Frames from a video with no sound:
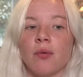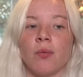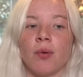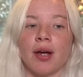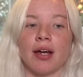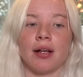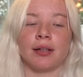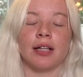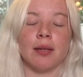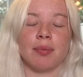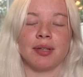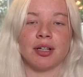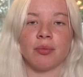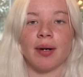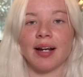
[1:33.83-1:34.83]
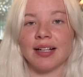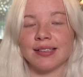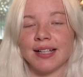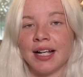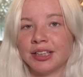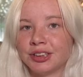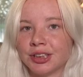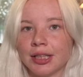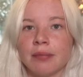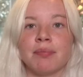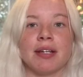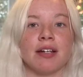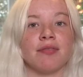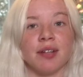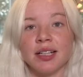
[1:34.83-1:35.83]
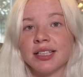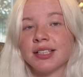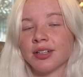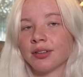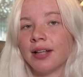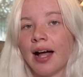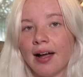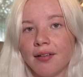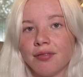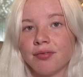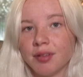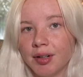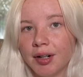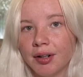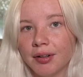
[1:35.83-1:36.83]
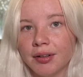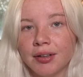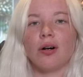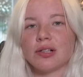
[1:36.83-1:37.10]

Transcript: where clipping their wings actually benefits their life, you know.